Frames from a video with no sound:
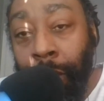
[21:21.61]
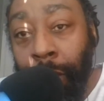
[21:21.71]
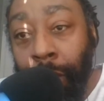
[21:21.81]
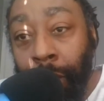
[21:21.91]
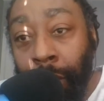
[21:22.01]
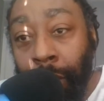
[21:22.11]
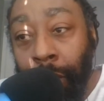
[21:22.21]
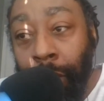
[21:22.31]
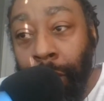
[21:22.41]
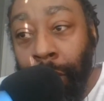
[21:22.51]

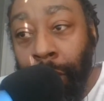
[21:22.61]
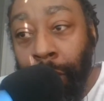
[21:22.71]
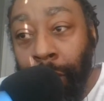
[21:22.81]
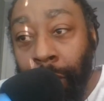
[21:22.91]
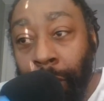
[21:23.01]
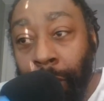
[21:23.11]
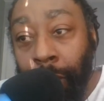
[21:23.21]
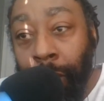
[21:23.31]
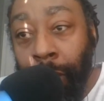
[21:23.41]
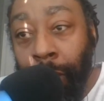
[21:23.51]

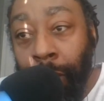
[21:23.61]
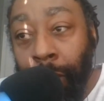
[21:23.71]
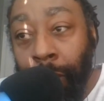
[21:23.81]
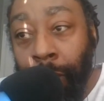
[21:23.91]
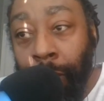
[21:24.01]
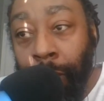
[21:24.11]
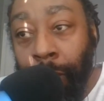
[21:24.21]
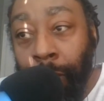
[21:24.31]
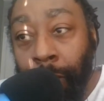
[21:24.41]
Nothing is said.